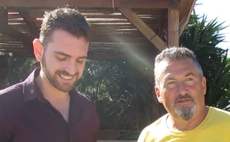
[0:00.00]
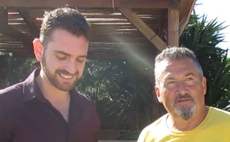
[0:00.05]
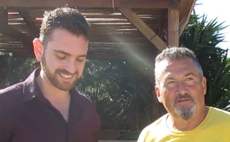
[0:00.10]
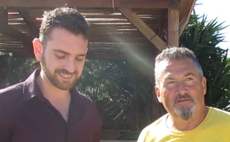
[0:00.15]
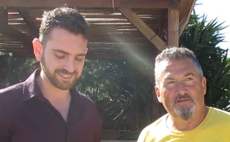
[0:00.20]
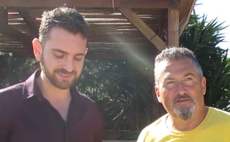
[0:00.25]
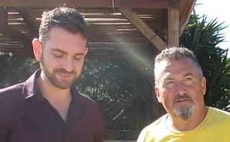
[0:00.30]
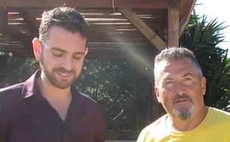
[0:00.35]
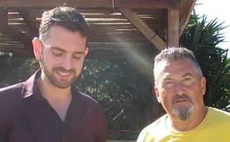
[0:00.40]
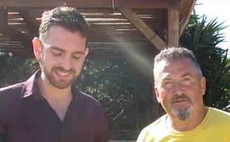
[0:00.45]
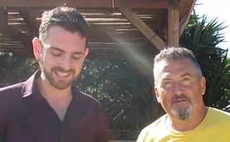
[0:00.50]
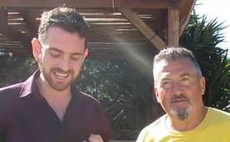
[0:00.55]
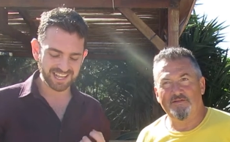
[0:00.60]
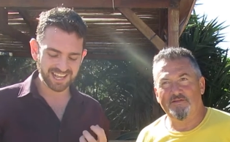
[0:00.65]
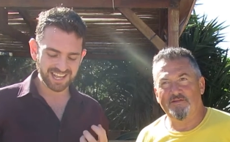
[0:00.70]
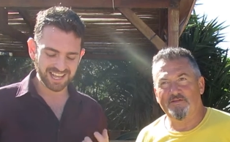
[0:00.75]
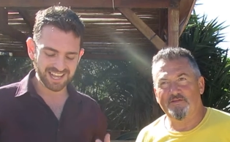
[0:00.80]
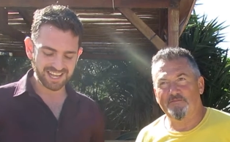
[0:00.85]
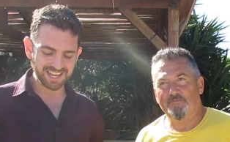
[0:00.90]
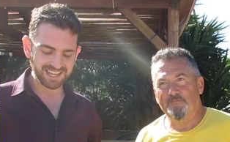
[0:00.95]
Speaker 1: and gentlemen.
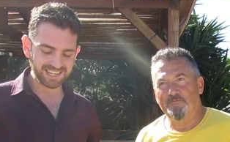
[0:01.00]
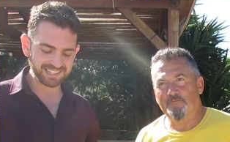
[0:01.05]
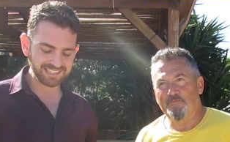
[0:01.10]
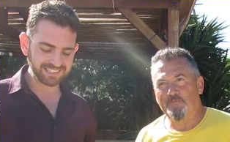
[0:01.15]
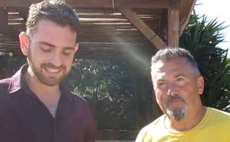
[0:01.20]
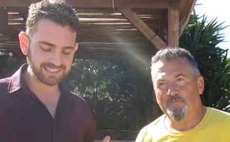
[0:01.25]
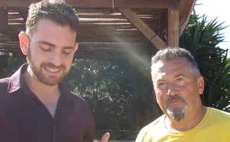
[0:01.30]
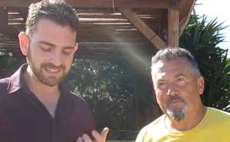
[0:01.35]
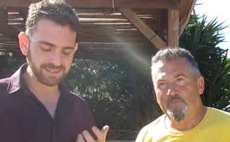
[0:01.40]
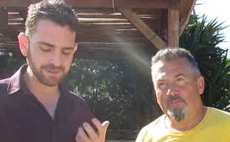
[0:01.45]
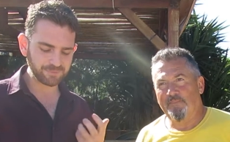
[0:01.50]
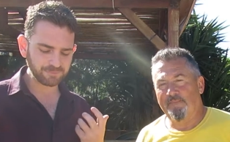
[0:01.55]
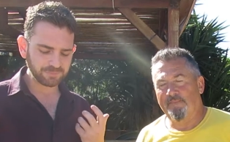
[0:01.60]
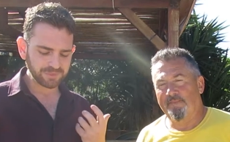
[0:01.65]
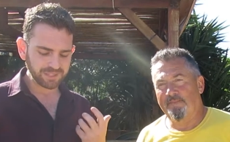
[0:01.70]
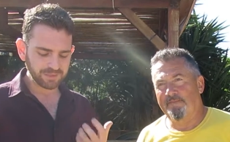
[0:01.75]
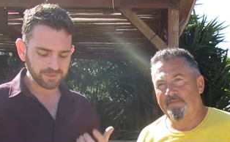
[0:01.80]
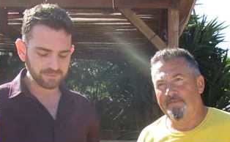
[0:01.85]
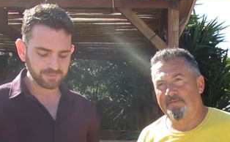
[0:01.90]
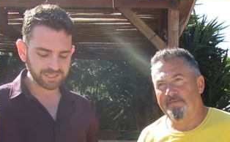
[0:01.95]
And
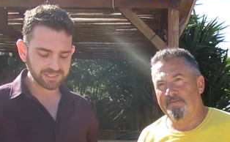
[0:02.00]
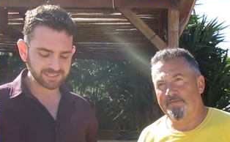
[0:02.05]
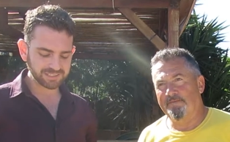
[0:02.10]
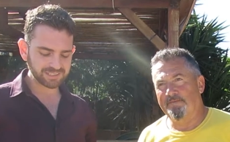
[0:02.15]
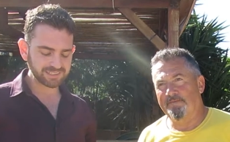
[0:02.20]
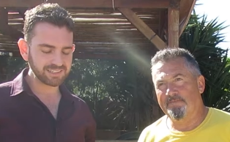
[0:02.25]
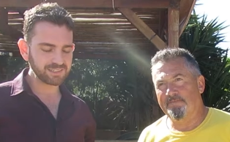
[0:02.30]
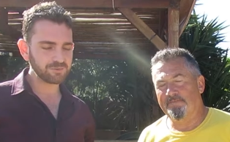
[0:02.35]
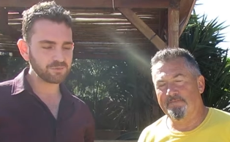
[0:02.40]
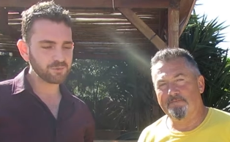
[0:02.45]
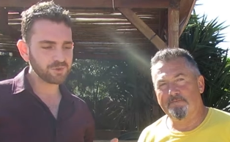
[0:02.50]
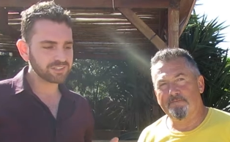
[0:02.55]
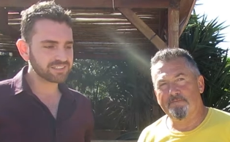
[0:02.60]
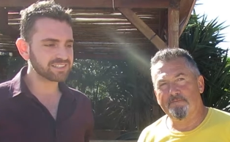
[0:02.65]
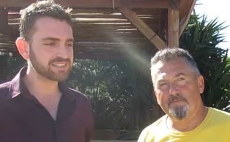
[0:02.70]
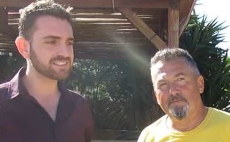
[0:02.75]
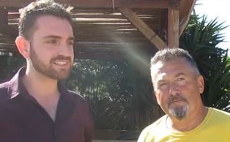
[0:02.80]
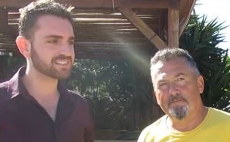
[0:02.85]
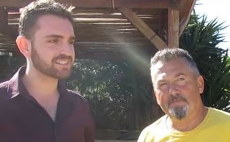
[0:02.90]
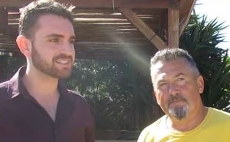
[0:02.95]
basically,
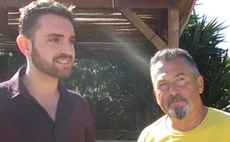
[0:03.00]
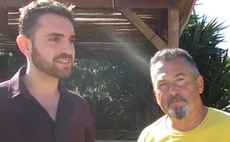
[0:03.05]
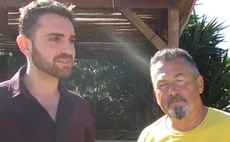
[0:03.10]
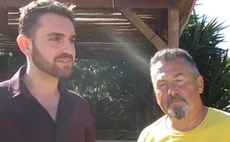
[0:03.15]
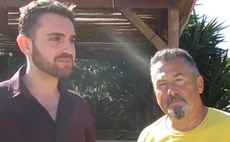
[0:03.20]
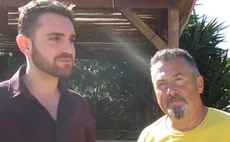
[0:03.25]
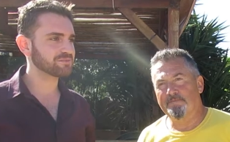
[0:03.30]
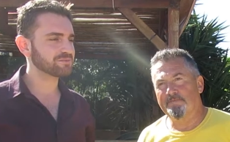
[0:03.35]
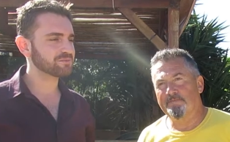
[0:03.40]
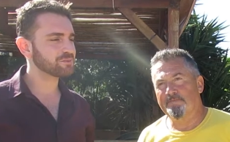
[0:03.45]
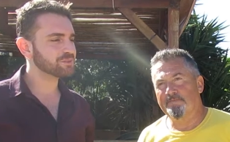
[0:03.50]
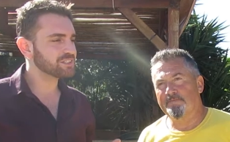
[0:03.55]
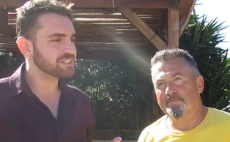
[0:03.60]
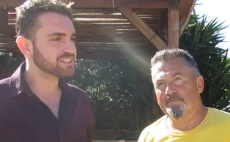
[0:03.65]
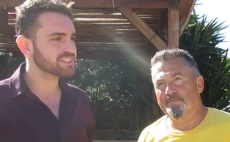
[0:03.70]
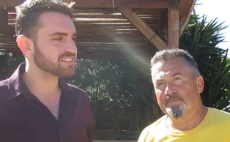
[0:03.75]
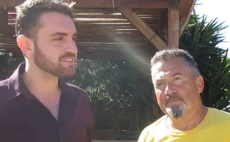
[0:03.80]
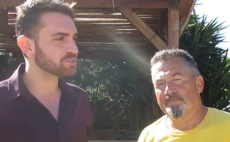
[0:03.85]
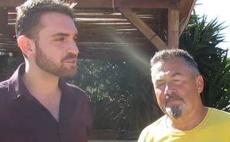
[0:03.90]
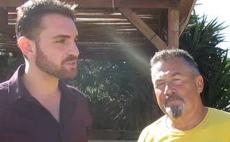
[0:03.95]
what is
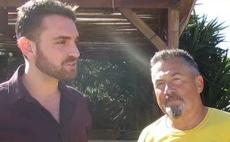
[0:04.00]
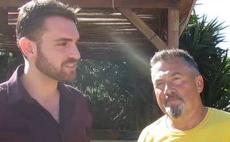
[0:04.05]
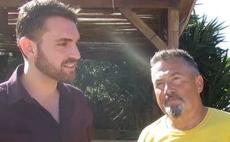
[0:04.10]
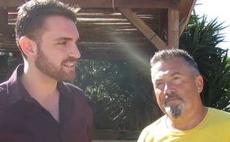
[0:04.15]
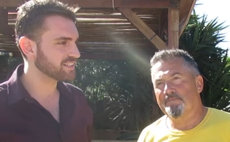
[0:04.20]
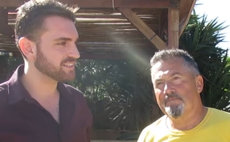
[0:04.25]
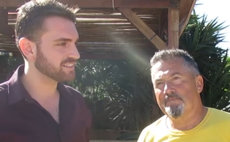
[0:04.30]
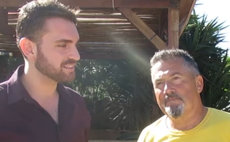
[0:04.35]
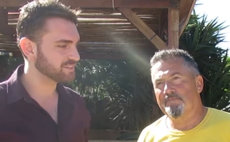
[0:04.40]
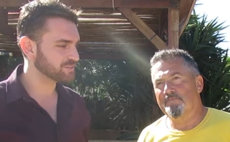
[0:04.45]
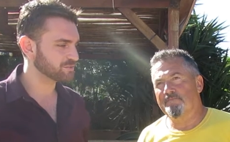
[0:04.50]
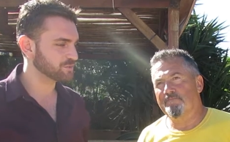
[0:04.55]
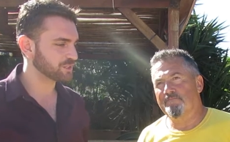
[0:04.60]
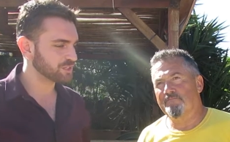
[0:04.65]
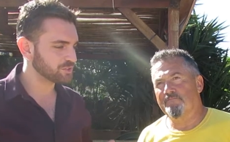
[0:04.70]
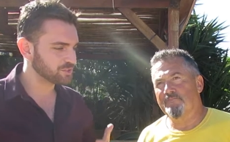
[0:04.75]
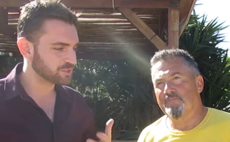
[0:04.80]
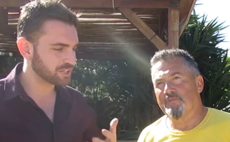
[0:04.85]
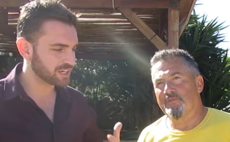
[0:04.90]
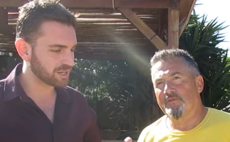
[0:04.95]
the routine
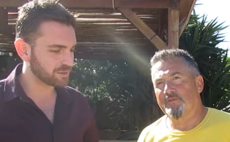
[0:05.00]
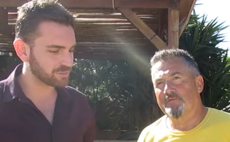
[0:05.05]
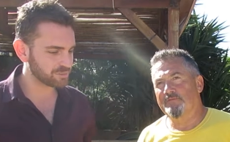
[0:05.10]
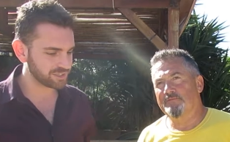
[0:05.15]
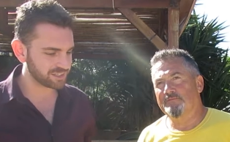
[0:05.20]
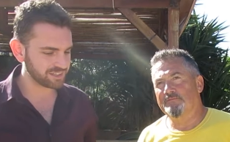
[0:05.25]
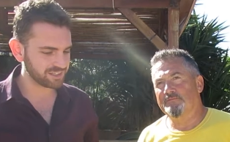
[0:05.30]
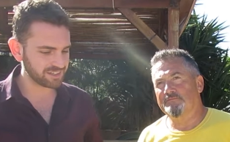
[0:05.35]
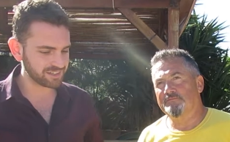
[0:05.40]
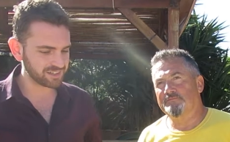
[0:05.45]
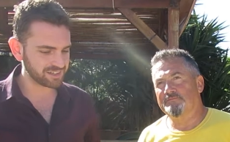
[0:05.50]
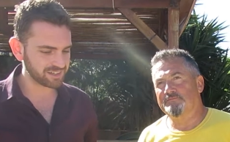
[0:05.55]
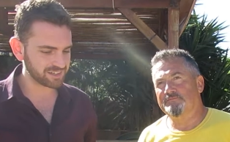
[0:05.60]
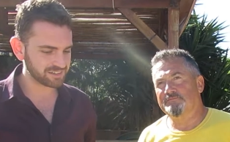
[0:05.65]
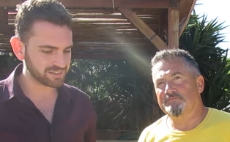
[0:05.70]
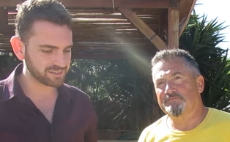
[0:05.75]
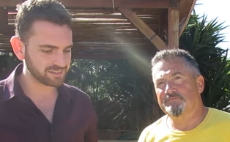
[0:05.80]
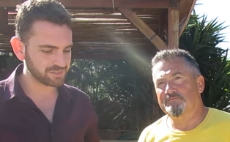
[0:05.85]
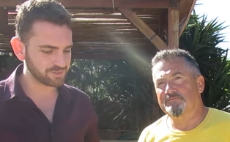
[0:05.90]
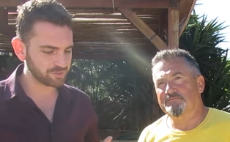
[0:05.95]
when you come in
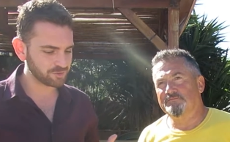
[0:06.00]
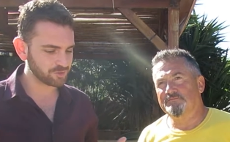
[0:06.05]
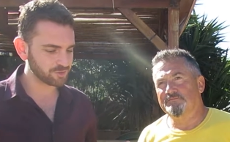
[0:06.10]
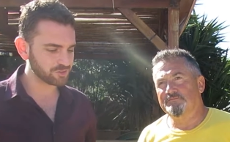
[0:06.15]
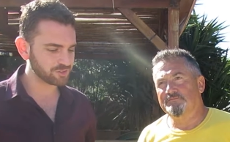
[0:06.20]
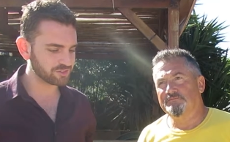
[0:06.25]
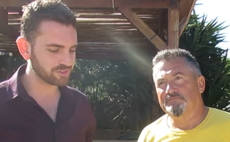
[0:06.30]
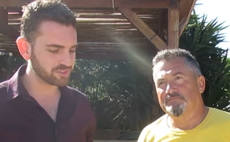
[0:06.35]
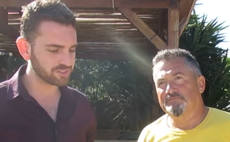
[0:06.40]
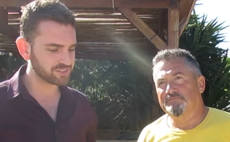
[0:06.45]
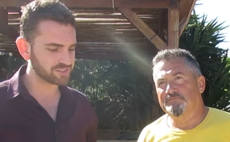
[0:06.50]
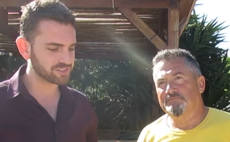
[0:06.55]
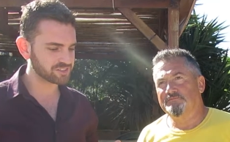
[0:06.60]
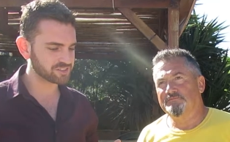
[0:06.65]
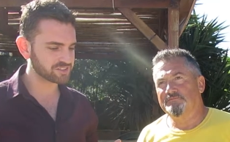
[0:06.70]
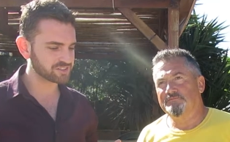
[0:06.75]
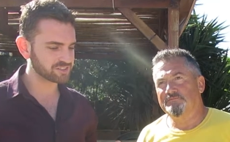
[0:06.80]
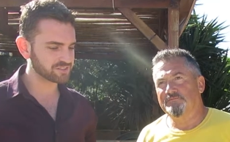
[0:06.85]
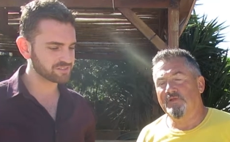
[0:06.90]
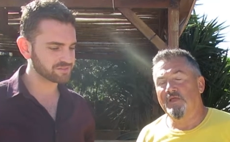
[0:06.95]
here, the
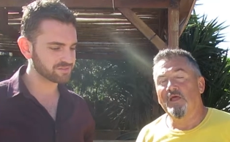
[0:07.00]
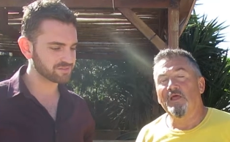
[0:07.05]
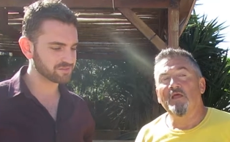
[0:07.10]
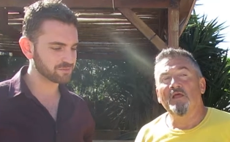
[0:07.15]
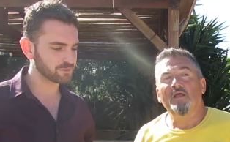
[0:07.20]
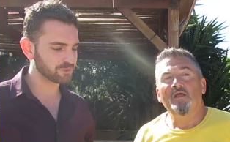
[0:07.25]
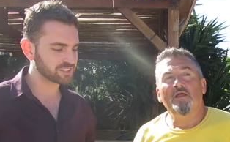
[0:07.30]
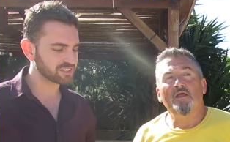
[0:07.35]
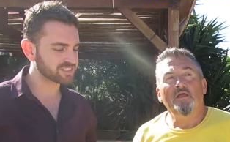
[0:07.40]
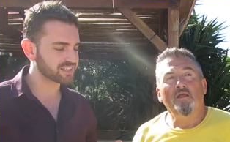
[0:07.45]
volunteers? What